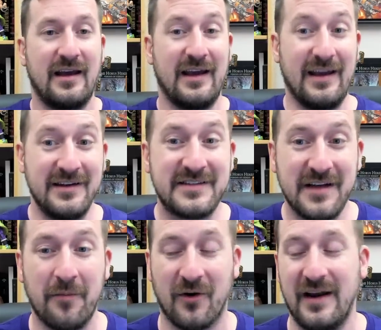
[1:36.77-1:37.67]
in
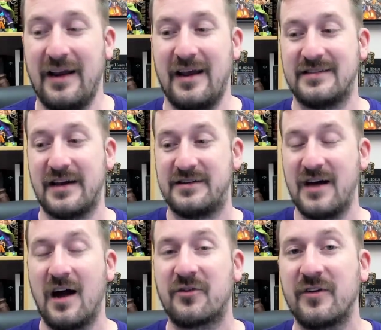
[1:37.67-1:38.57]
summary, is a
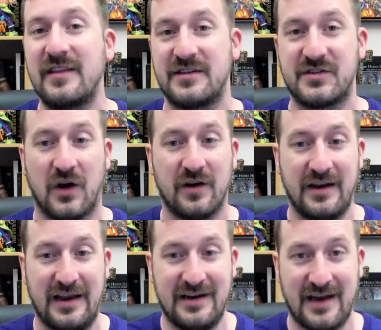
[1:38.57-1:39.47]
doctrine that
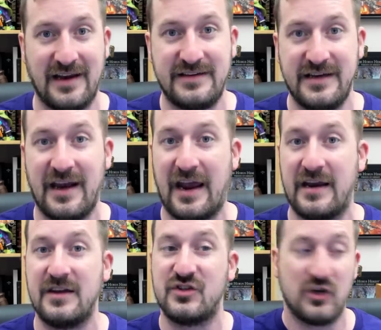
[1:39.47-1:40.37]
started in
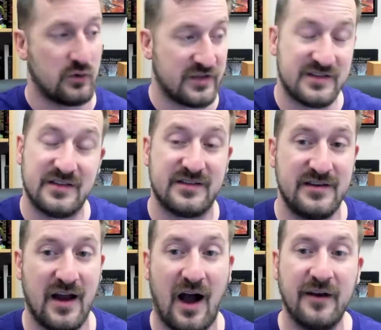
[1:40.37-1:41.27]
1982. This is
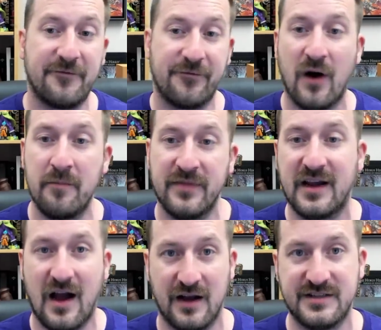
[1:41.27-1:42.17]
not from the
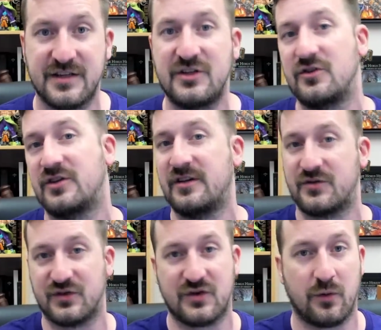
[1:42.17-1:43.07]
Constitution.
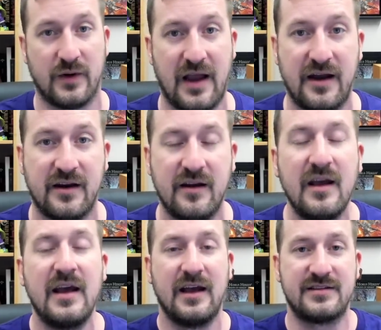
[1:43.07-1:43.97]
This was created.
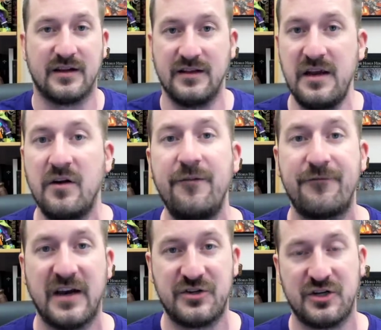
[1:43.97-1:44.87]
It's a legal
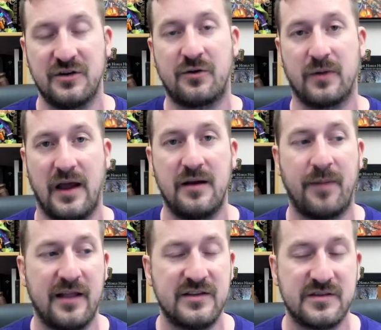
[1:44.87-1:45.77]
fiction created
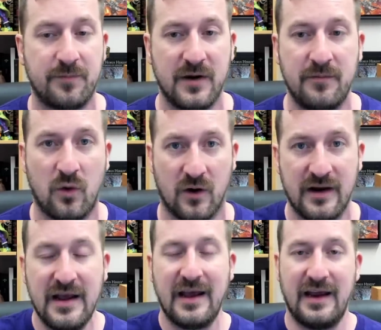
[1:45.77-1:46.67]
by the Supreme
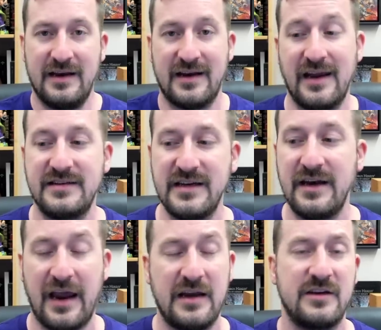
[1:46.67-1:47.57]
Court in
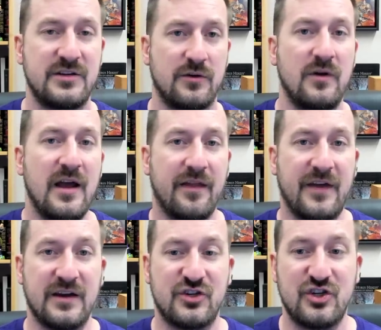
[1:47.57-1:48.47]
1982
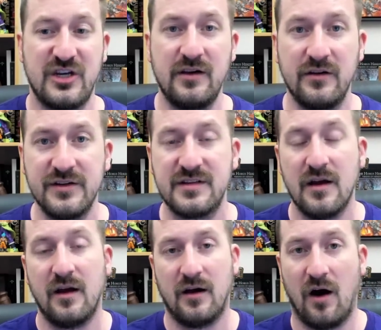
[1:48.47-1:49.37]
that shields
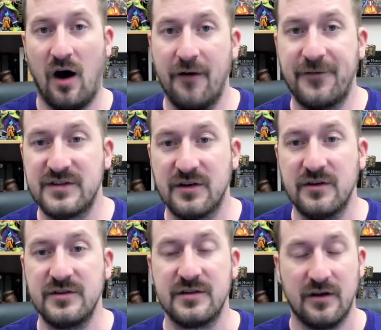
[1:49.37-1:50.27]

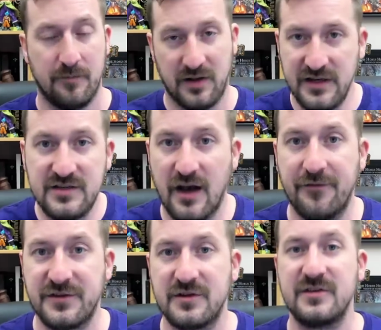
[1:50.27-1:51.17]
officers, police
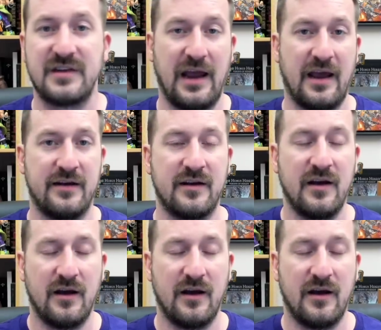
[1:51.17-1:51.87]
officers, and